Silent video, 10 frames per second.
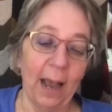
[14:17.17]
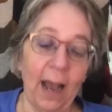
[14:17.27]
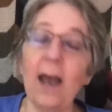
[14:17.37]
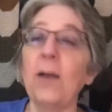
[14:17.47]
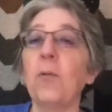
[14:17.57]

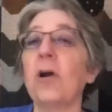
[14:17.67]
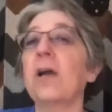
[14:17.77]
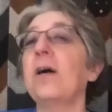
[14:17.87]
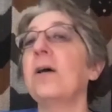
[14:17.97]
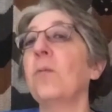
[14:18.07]
I work
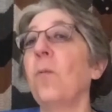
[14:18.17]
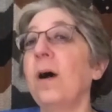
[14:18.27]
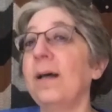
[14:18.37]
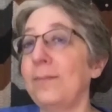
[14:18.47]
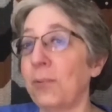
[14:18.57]
on
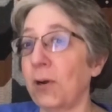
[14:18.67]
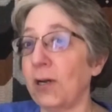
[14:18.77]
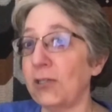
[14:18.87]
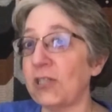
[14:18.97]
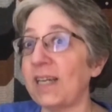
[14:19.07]
one
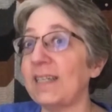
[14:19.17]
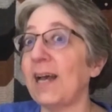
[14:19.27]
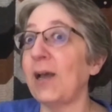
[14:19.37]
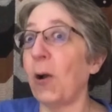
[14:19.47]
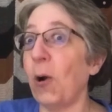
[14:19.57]
project and
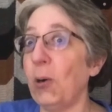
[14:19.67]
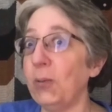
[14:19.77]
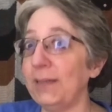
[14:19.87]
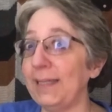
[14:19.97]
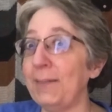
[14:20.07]
I
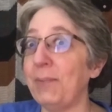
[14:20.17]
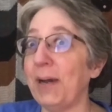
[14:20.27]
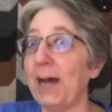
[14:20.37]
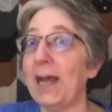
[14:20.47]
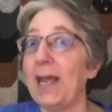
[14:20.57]
only
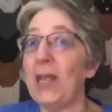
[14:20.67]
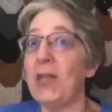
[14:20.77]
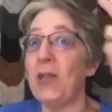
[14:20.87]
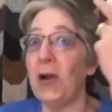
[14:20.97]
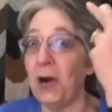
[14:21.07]
buy
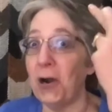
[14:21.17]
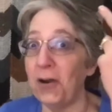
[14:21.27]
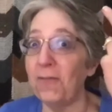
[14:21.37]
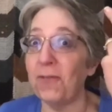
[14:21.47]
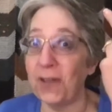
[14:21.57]

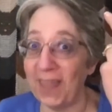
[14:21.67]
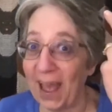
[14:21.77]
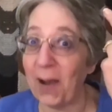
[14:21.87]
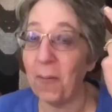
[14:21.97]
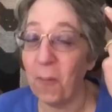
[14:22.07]
yarn for
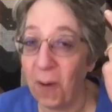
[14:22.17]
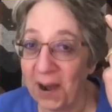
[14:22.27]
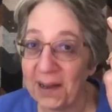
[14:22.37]
that one.